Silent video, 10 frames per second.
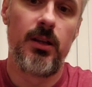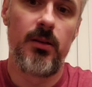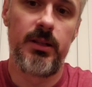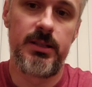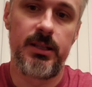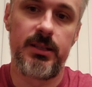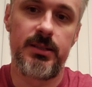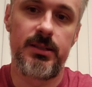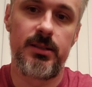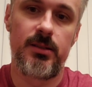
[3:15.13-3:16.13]
and this thing
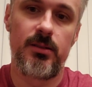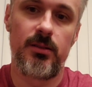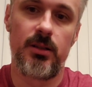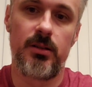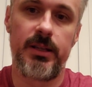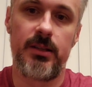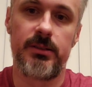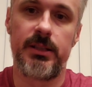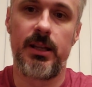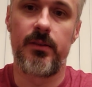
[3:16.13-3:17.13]
is literally held
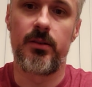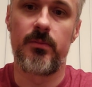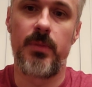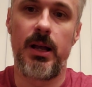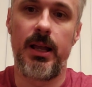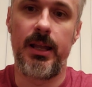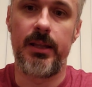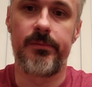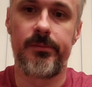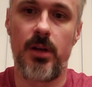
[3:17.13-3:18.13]
together
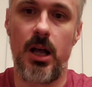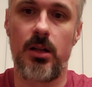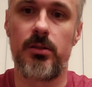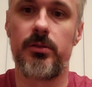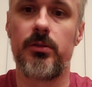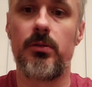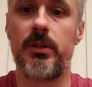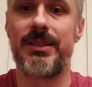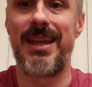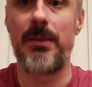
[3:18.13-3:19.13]
by hot glue
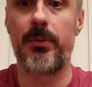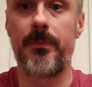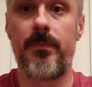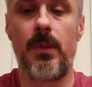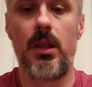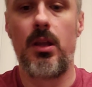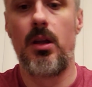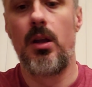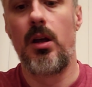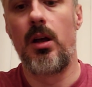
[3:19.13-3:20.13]
and tape.
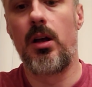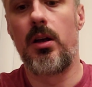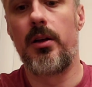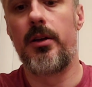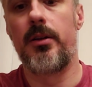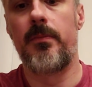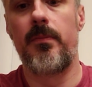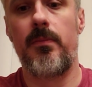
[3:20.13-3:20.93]
Nano